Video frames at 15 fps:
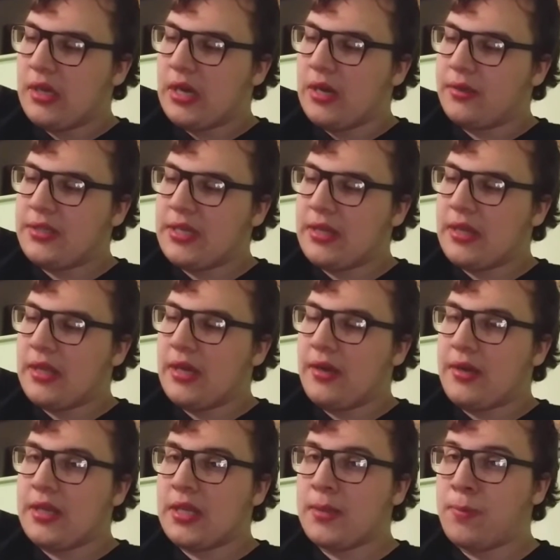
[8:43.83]
I'll say,
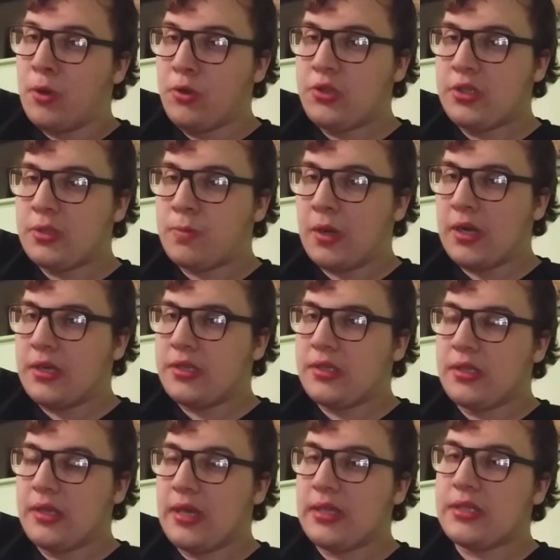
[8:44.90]
okay, the potions part.
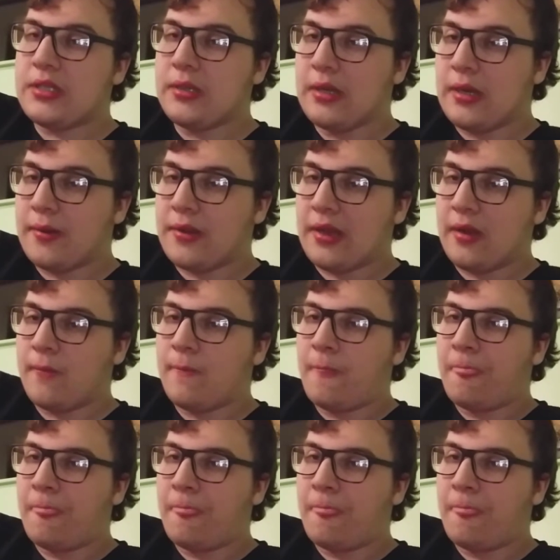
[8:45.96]
So that's another thing.